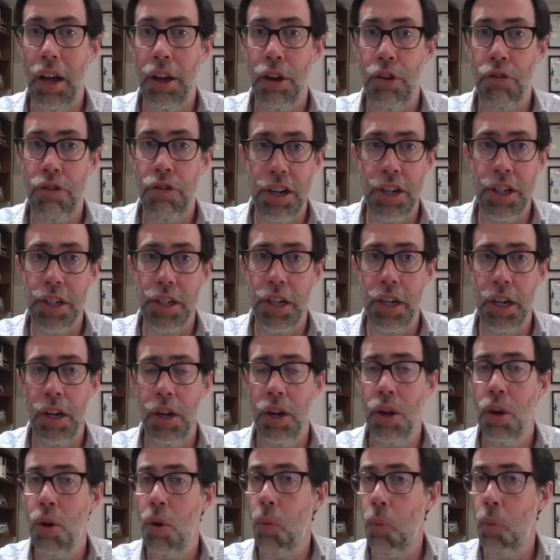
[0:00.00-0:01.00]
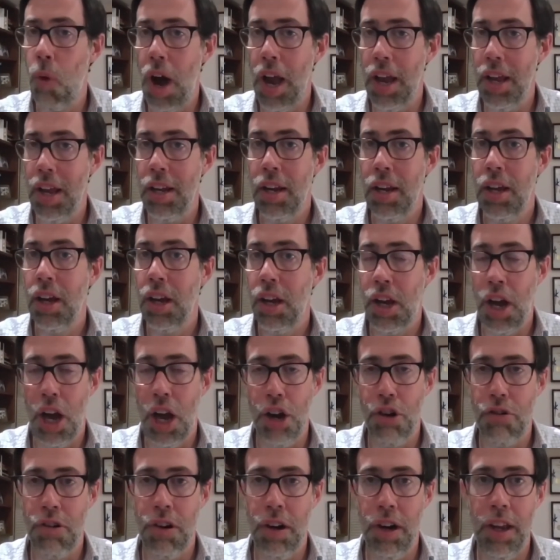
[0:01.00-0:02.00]
Christian white
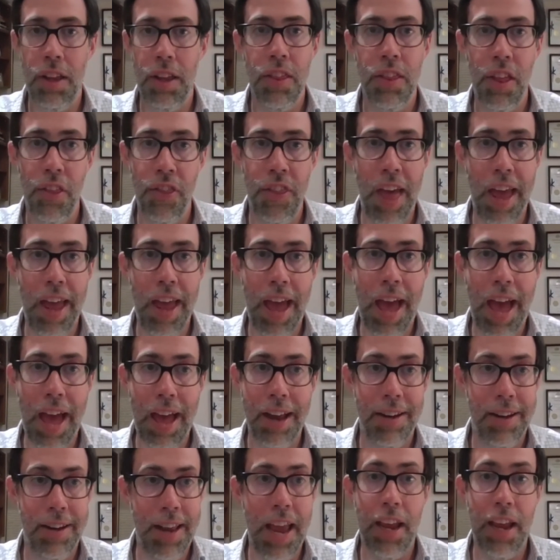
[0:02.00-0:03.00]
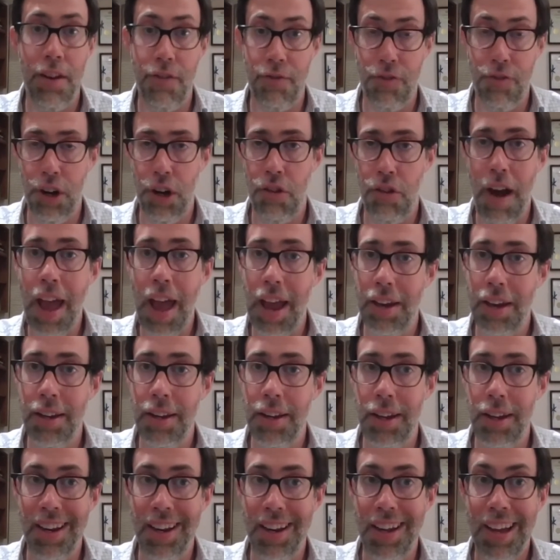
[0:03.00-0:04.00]
country that they had taken for
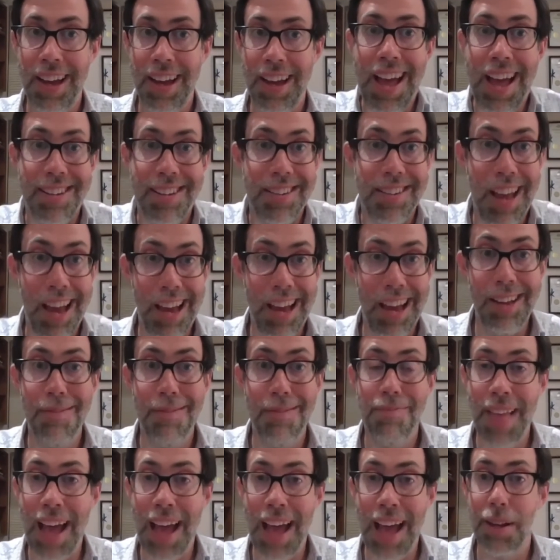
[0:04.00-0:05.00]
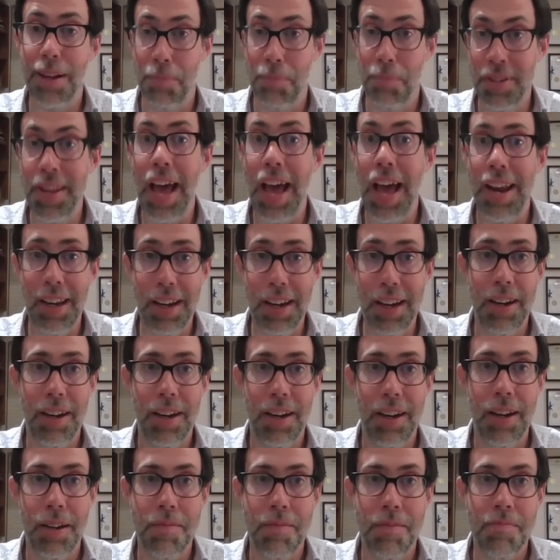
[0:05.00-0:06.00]
granted and say, that's upsetting.
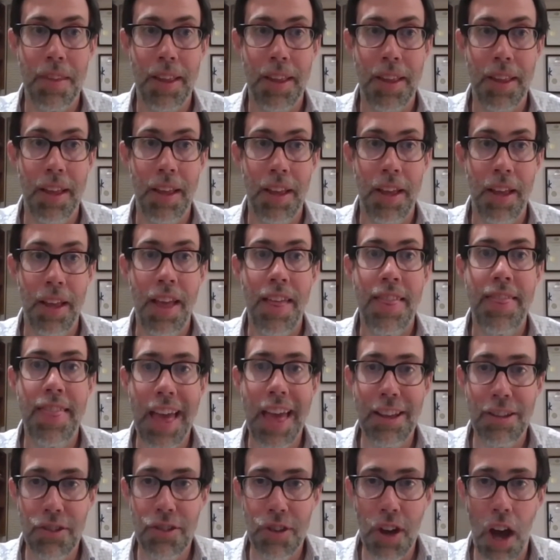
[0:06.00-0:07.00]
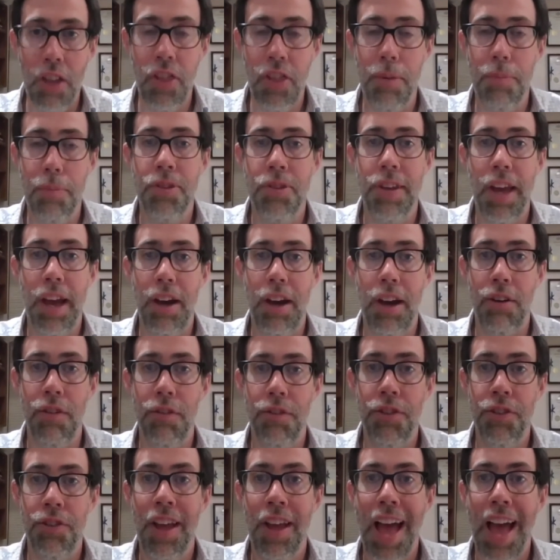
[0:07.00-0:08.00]
They saw
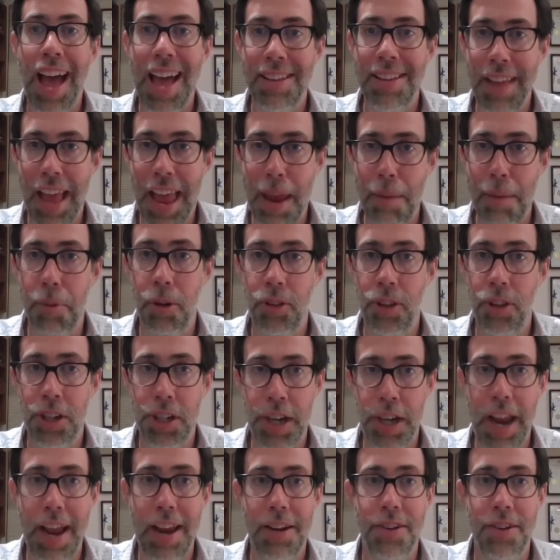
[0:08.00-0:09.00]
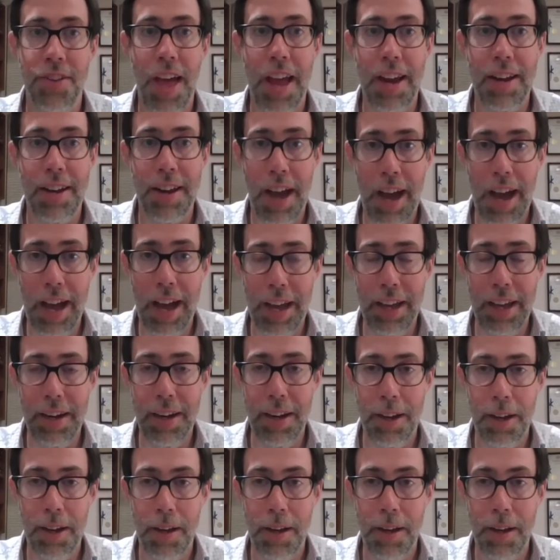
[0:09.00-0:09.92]
themselves as able to change that tide.